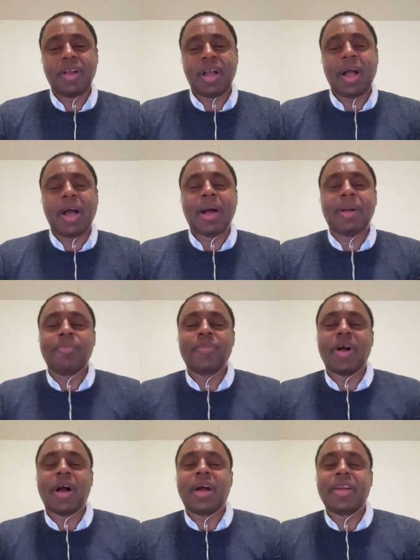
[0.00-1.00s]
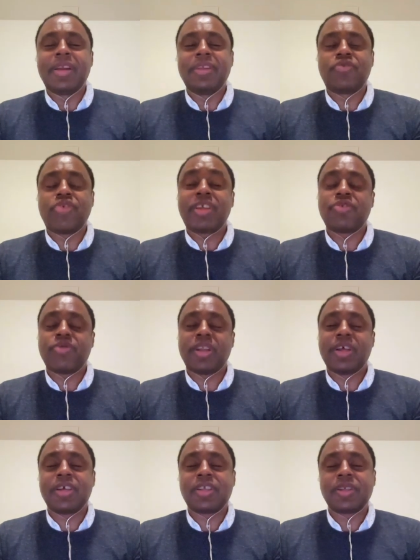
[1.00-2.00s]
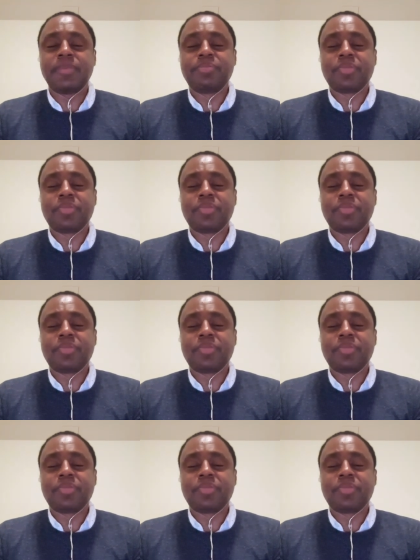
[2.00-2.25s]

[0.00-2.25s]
an industrialist